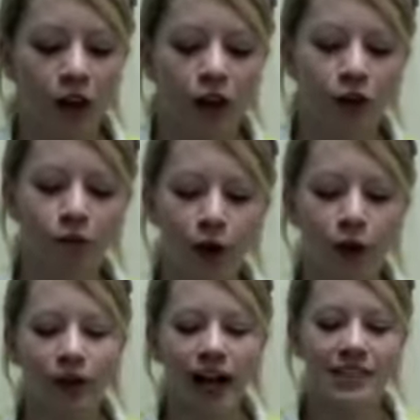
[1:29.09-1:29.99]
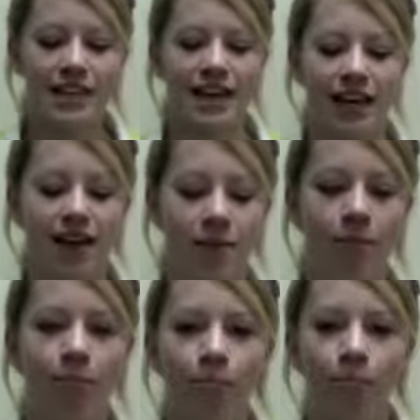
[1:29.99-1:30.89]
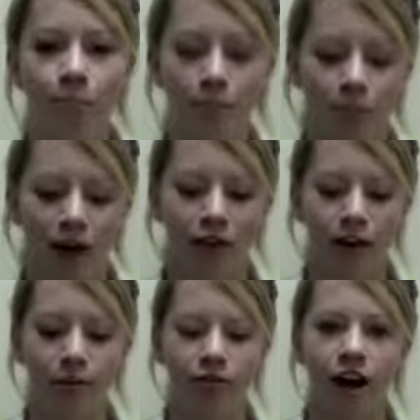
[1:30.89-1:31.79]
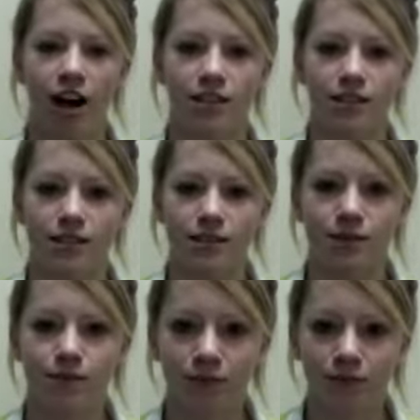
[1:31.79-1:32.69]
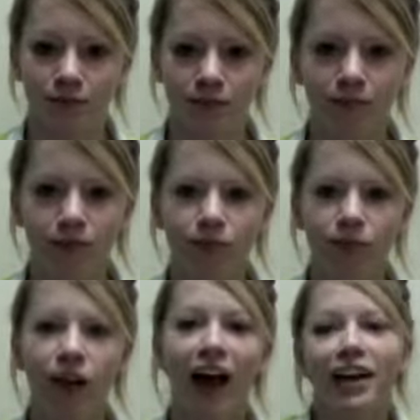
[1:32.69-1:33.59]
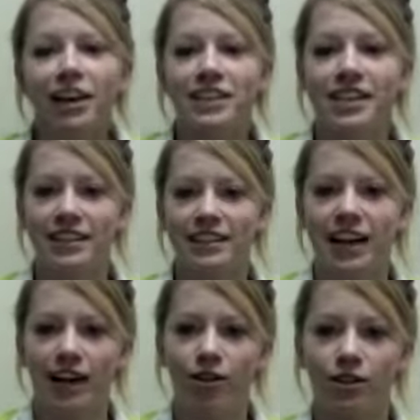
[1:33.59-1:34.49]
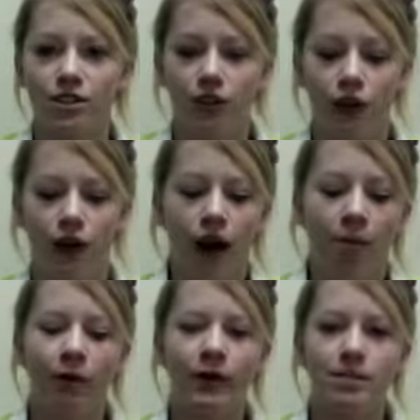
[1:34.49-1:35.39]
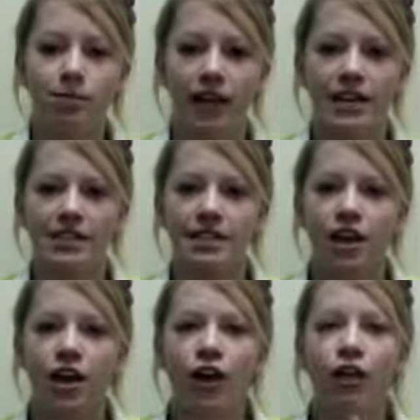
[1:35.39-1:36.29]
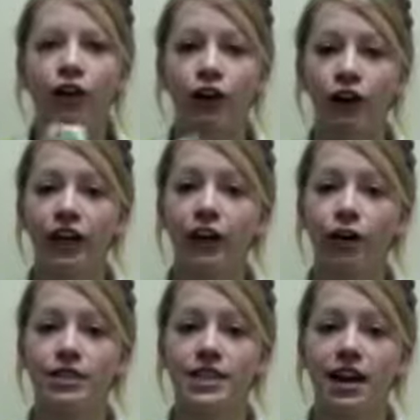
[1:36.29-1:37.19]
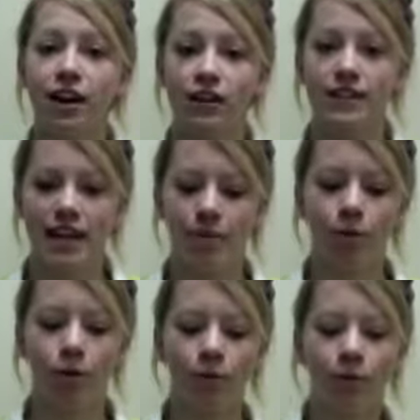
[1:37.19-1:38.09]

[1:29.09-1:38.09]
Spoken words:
The Road Not Taken by Robert Frost. I understand the title, so I'm going to place the green go sign on the table.